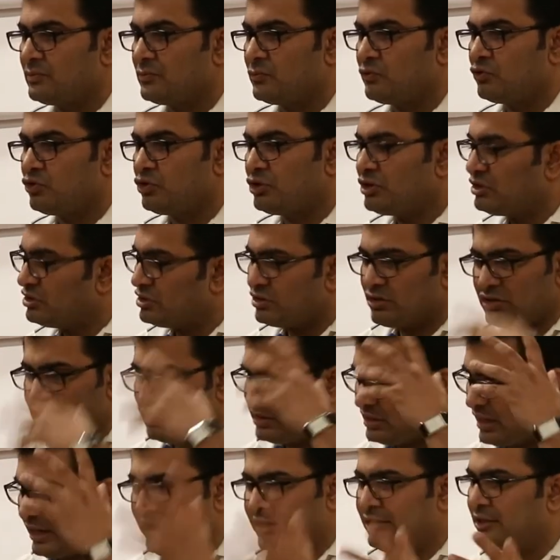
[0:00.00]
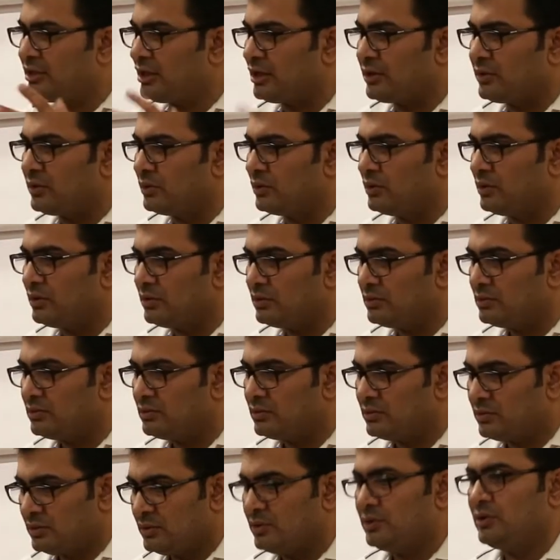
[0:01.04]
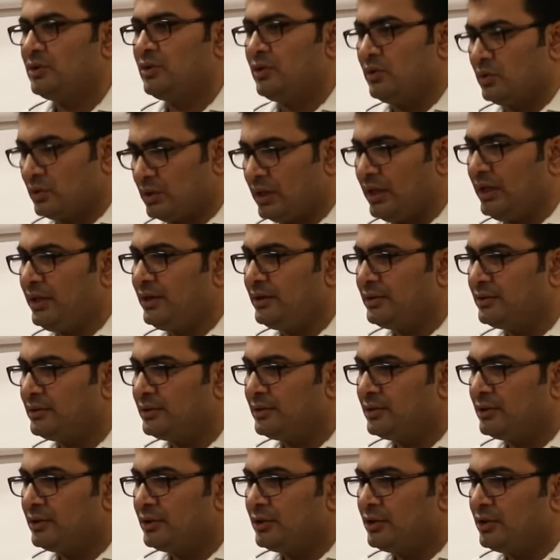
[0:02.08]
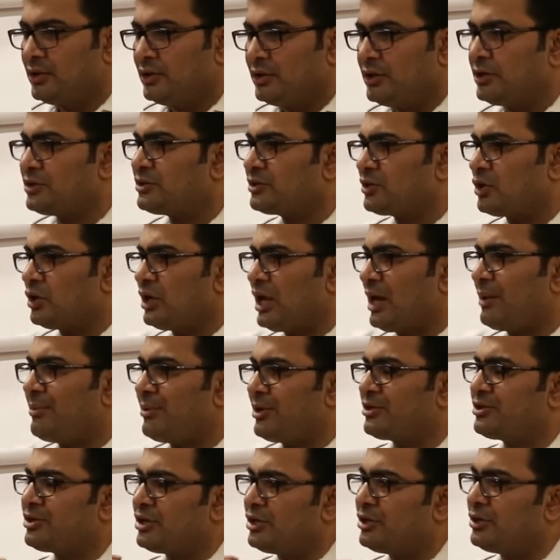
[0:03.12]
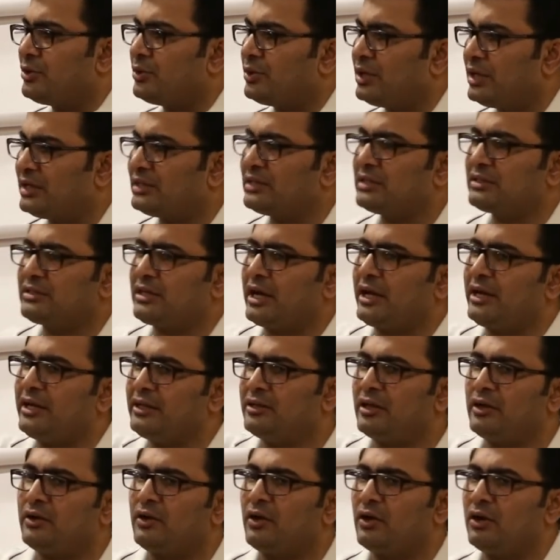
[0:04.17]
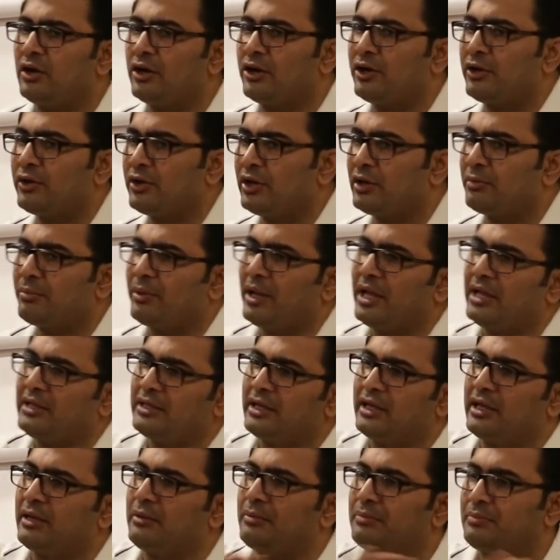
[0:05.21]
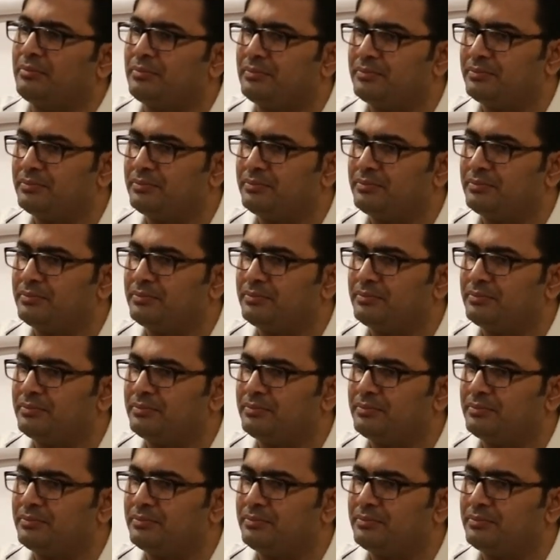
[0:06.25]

So this is deciding the goal. Okay. Is collaboration during deciding the goal or during playing the game?